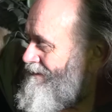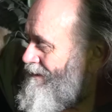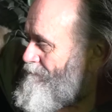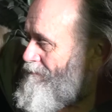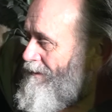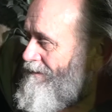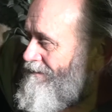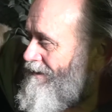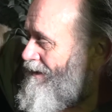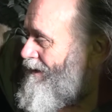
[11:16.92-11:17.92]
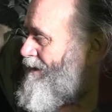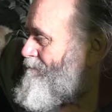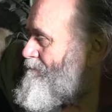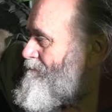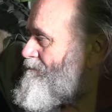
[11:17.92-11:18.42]
Up front,
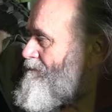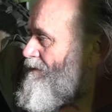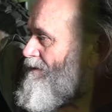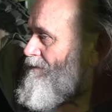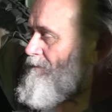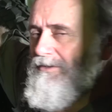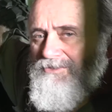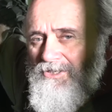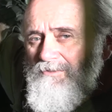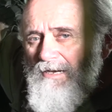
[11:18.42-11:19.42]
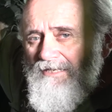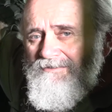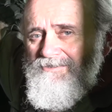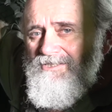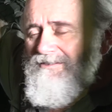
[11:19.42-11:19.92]
um, we've got two
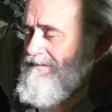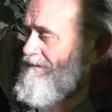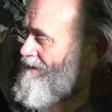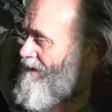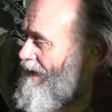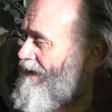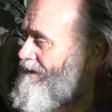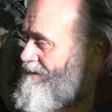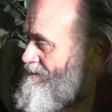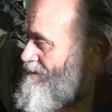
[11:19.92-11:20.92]
buttons and a gauge.